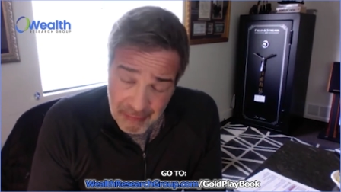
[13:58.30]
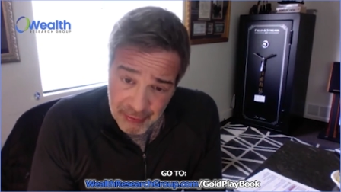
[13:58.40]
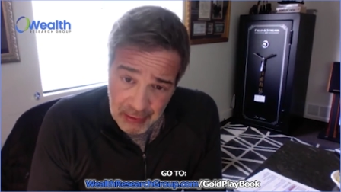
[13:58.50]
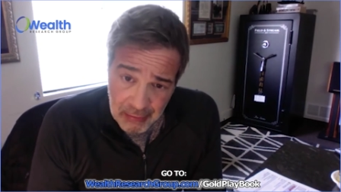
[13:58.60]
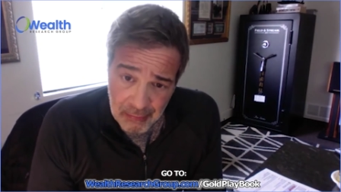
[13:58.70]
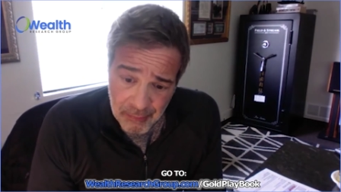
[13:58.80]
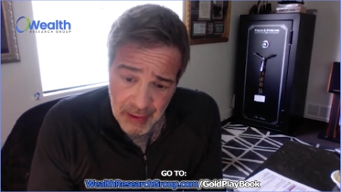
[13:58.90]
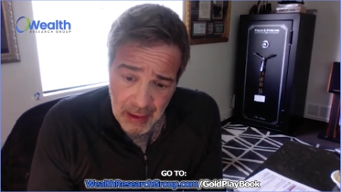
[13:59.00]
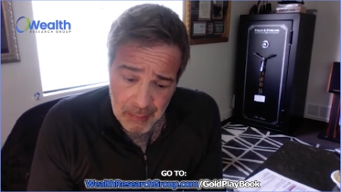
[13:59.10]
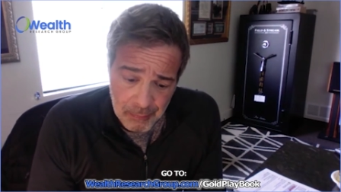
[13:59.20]
confident
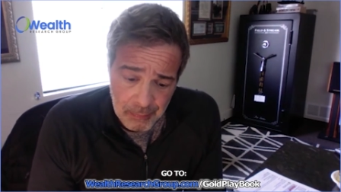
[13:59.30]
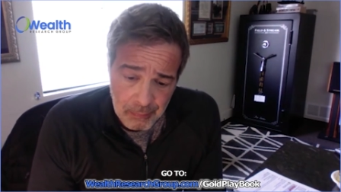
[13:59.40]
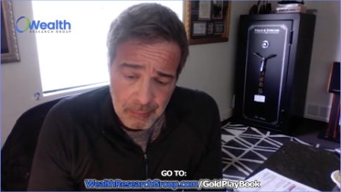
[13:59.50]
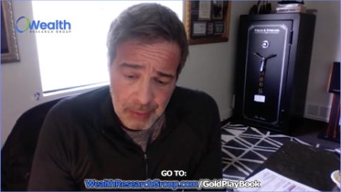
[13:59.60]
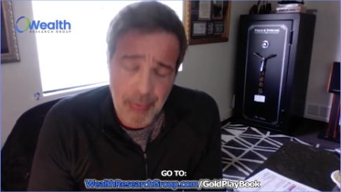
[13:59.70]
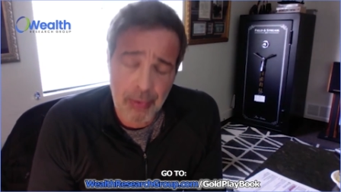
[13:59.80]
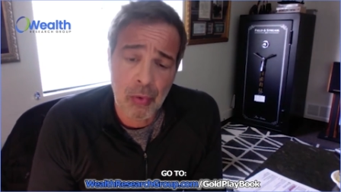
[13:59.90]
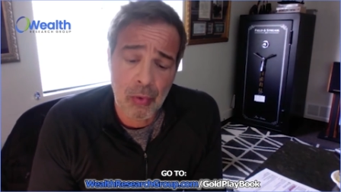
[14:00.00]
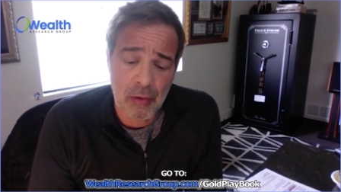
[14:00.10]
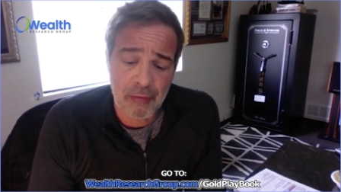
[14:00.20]
that
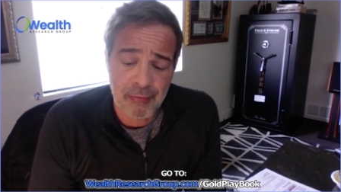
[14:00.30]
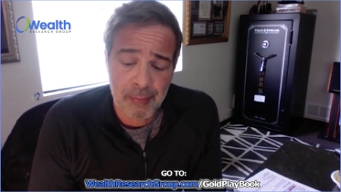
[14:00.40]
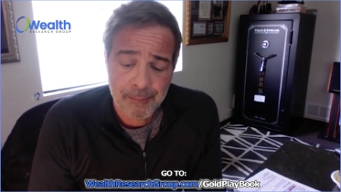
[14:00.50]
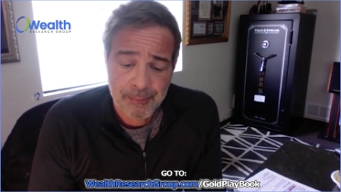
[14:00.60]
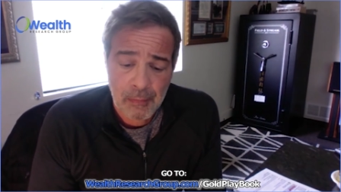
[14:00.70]
people who have